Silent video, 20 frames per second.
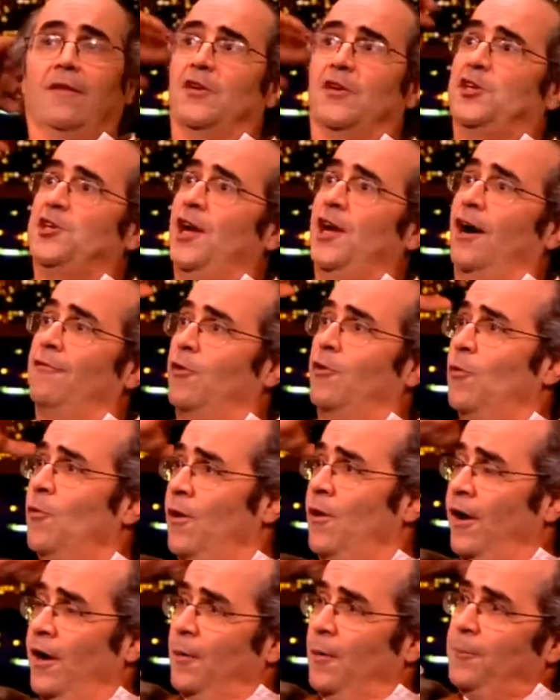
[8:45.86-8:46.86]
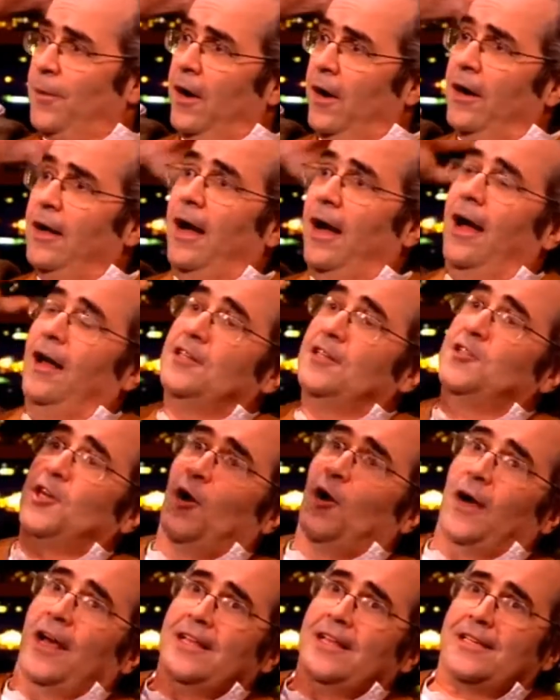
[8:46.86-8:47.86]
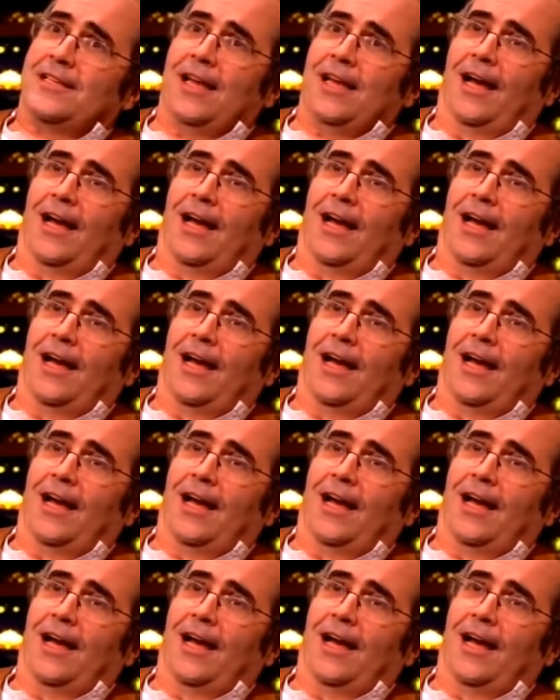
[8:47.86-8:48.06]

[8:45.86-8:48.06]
a shovel, but... So it's...